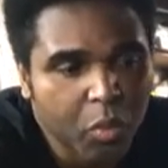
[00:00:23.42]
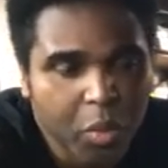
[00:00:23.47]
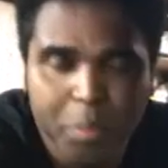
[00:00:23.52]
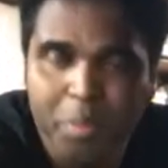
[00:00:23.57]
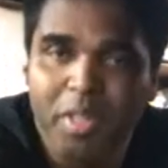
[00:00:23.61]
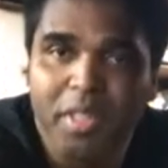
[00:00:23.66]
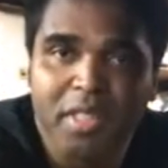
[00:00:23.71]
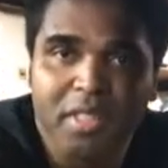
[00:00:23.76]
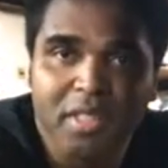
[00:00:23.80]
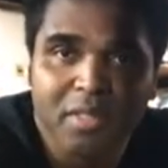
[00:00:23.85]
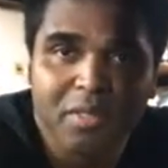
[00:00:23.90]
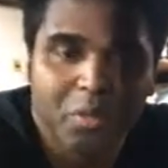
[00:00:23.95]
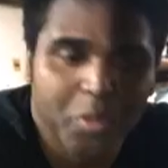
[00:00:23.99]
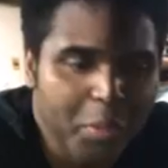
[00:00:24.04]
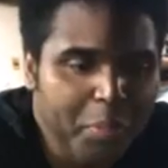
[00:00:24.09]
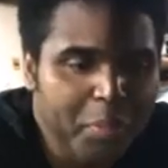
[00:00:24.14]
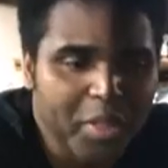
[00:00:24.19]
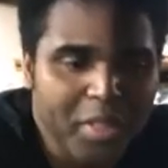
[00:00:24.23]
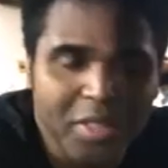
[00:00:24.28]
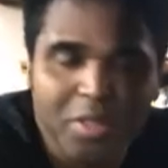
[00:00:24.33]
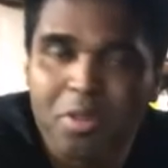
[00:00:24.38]
we're
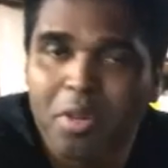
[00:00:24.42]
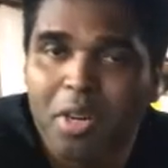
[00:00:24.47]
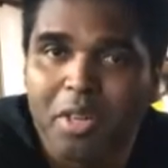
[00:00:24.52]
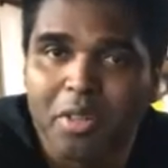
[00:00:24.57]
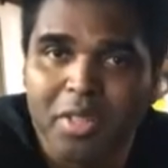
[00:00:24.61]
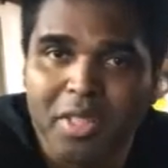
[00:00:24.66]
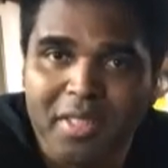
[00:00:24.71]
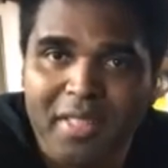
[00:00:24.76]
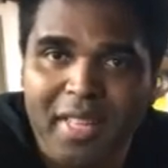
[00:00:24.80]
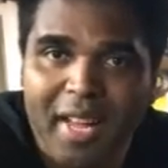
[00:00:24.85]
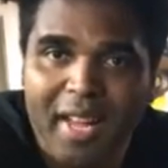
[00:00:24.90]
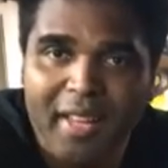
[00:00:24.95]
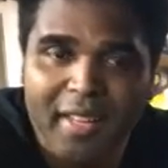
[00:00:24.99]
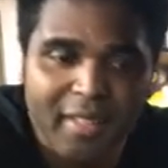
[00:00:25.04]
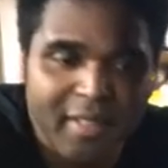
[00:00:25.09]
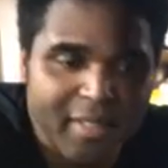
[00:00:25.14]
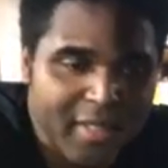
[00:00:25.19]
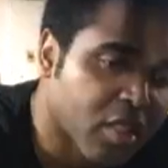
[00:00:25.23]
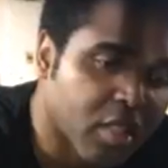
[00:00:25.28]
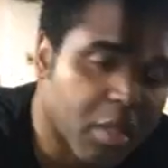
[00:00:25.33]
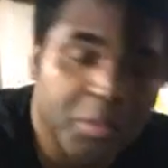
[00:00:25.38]
putting this truck on a
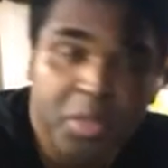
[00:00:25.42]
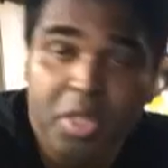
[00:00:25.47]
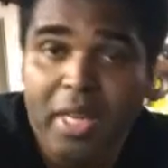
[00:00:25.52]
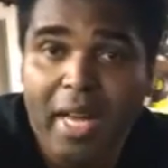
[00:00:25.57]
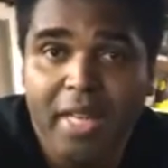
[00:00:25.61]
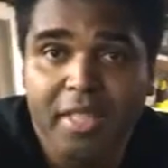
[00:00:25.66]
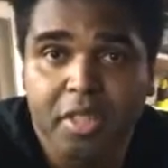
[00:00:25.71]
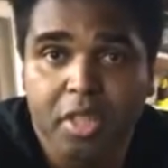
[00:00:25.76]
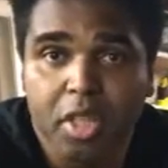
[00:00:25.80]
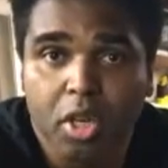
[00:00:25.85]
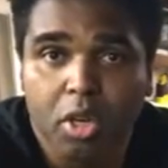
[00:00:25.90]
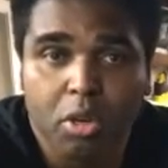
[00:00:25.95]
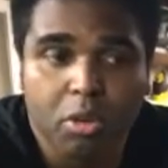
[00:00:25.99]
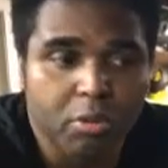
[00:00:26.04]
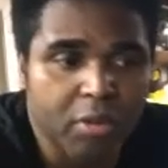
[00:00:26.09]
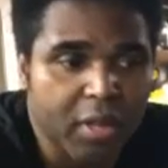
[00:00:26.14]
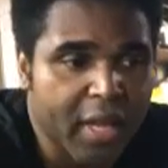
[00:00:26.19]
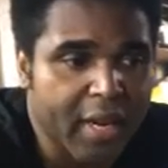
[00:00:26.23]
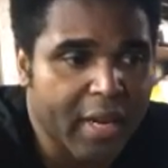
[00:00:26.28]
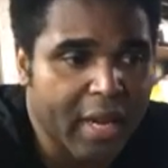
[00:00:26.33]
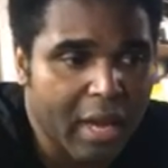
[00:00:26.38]
diet. Some of you guys
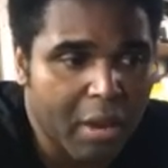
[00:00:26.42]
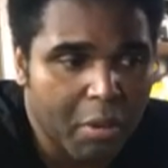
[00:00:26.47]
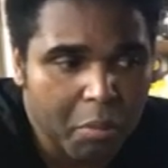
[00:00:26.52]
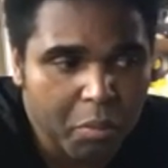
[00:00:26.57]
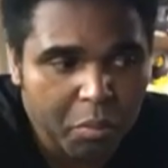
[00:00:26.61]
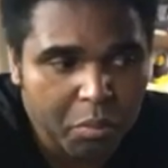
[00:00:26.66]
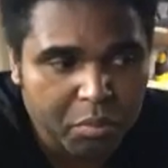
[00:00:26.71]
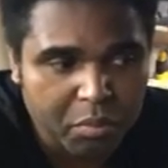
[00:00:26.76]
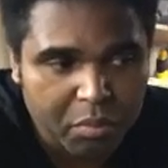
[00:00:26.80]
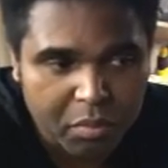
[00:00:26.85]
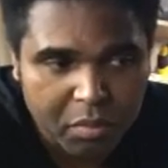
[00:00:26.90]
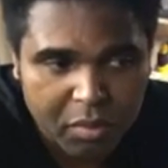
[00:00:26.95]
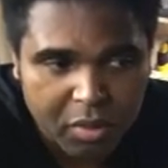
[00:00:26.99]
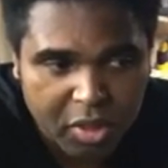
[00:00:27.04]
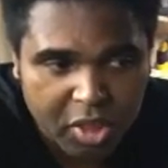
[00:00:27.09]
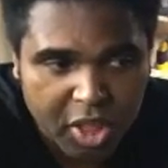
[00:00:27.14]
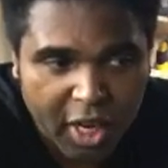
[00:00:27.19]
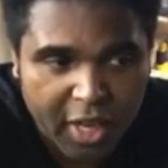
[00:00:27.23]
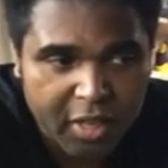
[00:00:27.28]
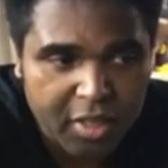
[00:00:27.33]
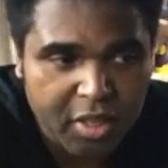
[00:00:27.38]
know that I'm
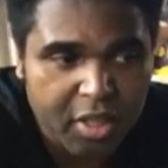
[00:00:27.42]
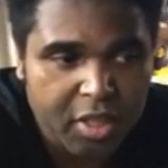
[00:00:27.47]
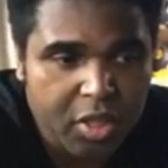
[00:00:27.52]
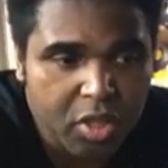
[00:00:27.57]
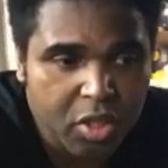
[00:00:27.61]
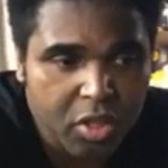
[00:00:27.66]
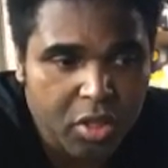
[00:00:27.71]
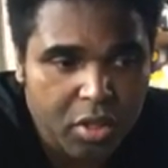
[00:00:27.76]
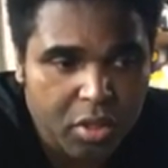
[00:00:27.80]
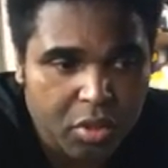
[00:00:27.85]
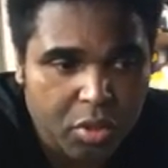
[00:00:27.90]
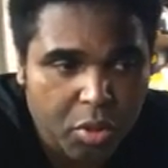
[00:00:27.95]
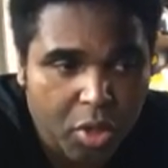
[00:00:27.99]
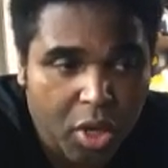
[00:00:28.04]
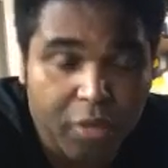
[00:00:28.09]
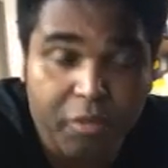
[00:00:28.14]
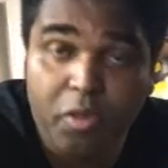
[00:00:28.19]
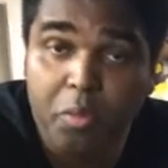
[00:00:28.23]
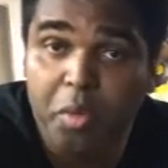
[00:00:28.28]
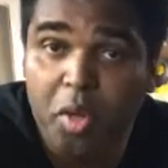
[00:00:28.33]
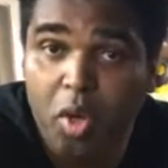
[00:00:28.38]
changing this
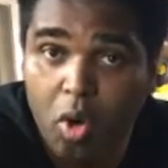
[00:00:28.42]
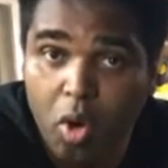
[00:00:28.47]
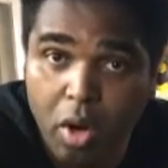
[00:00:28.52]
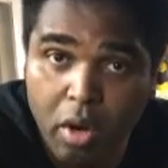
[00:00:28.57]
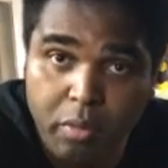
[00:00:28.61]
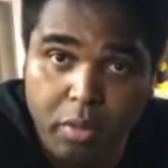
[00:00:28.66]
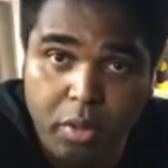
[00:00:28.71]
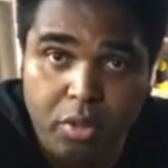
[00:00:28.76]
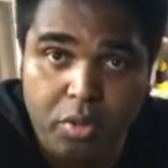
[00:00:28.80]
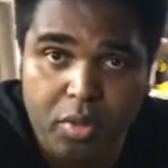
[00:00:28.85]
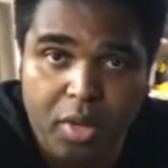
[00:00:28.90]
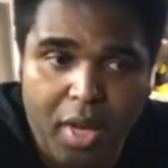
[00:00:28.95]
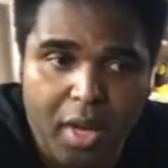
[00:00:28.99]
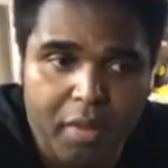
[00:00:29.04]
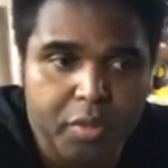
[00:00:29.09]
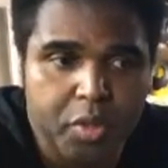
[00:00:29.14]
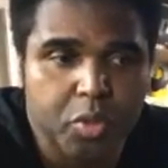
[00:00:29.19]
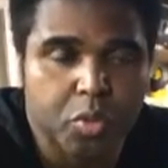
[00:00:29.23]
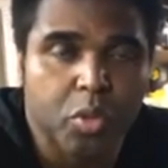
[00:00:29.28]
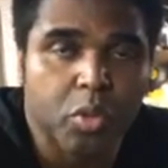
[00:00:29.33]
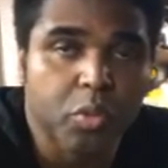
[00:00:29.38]
truck from an all-wheel
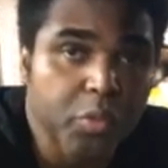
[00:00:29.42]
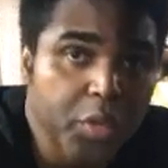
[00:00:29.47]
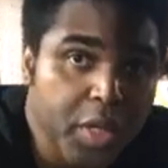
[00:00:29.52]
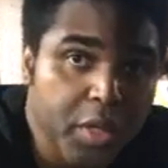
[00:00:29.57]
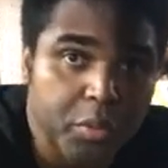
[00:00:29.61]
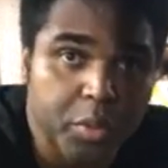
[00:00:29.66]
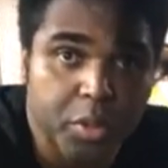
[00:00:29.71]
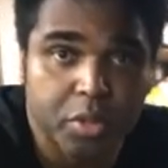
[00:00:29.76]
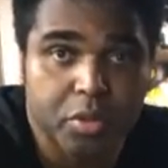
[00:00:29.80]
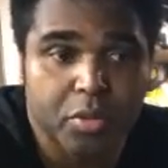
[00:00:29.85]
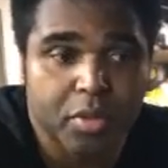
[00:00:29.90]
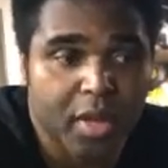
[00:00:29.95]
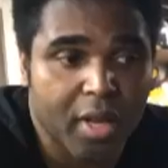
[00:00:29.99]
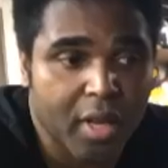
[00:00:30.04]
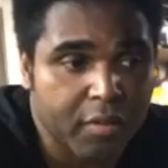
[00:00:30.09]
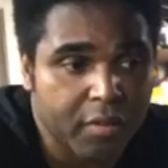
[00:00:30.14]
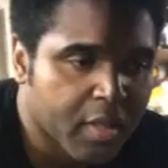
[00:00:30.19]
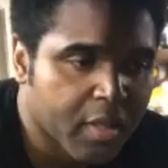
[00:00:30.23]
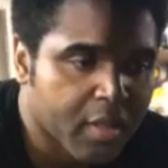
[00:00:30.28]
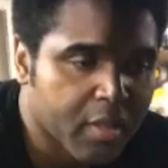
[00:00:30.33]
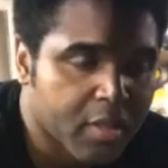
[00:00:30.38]
drive to a rear-wheel
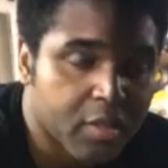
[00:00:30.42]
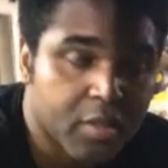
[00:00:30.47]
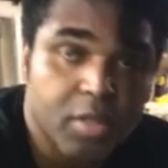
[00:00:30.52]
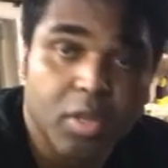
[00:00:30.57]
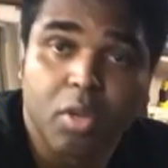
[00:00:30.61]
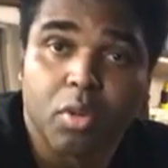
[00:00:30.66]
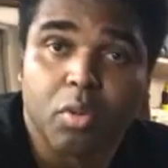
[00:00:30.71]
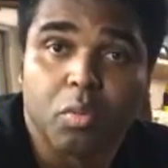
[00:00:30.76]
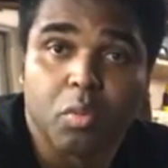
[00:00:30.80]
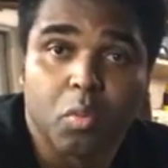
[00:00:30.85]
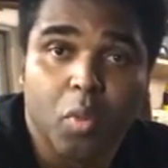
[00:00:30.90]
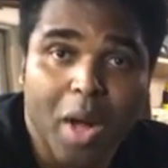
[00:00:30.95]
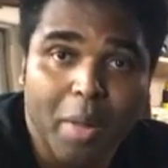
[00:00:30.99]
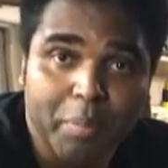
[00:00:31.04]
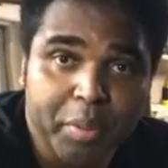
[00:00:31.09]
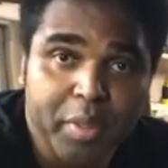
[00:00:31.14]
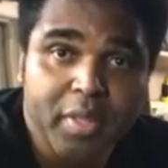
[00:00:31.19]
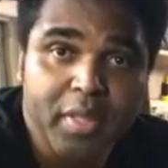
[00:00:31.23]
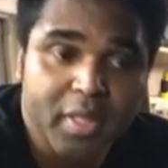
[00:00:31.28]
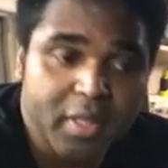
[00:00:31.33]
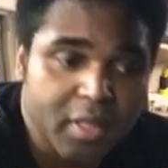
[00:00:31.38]
drive. So
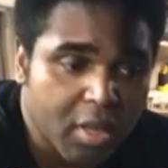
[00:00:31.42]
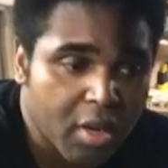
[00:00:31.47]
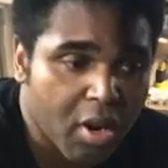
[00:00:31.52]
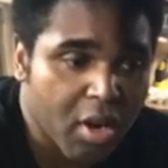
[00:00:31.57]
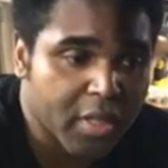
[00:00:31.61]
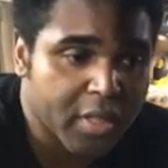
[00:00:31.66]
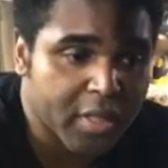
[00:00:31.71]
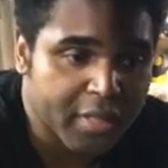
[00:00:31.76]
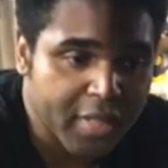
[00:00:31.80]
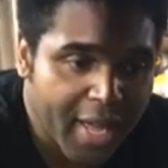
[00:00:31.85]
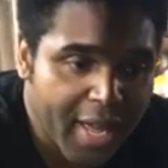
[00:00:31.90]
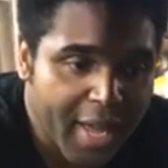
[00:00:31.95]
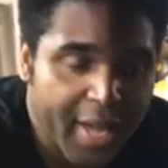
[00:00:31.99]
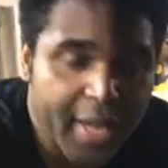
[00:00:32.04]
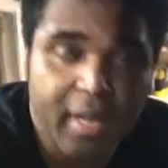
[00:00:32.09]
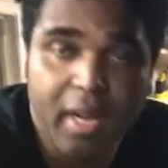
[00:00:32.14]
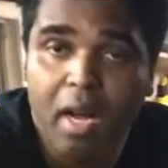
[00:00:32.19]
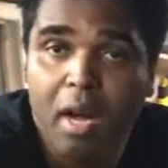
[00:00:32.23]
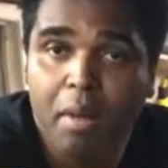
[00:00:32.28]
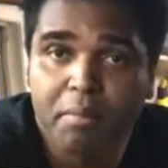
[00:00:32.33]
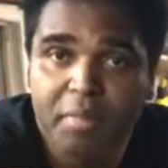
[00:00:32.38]
while putting this car on a
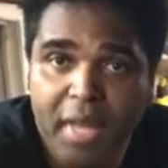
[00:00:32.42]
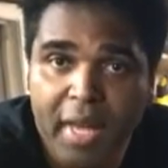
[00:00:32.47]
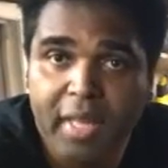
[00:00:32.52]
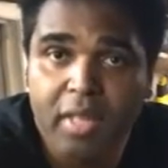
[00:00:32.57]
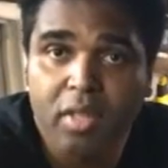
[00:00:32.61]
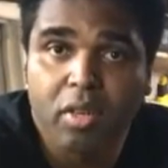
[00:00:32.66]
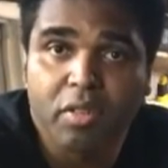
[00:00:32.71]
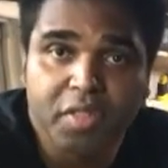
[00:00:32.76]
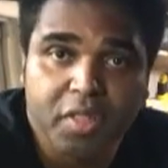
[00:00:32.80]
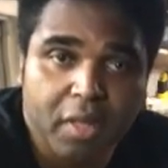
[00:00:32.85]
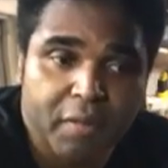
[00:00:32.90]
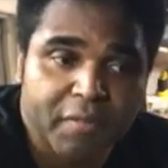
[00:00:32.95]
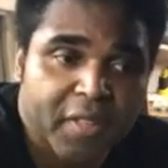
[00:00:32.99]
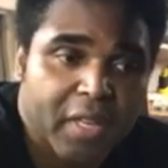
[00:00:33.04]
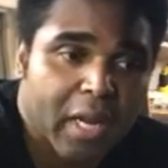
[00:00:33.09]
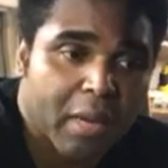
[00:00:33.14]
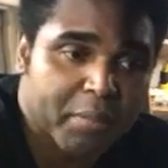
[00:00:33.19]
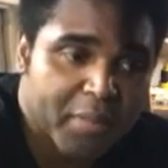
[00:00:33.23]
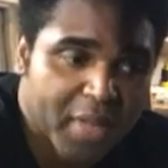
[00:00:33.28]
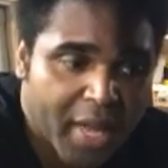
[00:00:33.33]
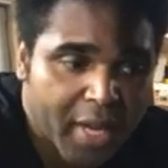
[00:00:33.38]
diet, I'm taking off stuff
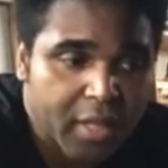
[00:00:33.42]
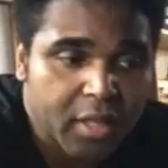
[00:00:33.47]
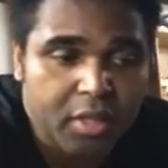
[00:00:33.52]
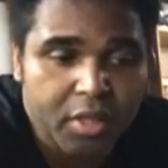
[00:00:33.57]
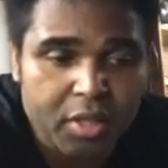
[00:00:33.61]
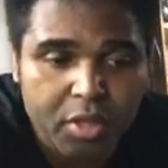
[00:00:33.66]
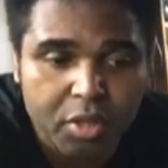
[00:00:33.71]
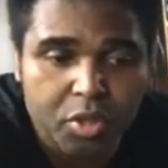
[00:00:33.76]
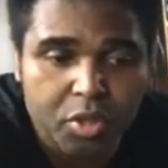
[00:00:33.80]
that I'm not going to